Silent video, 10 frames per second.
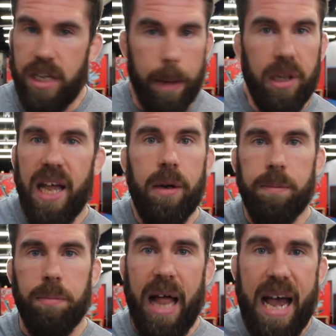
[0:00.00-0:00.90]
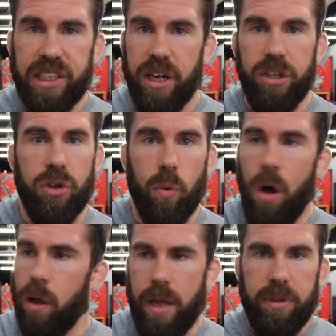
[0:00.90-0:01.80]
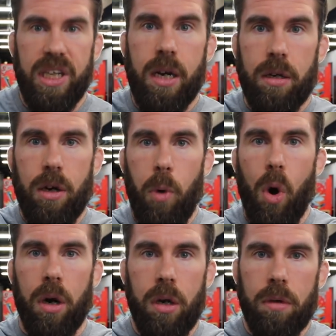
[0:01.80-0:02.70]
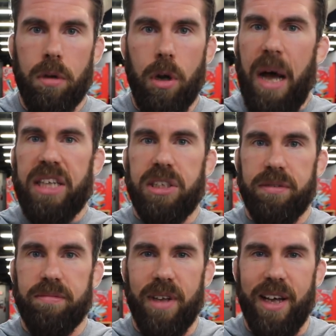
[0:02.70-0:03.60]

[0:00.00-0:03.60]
The double leg blasted into the wall. That was it. No more. No mas.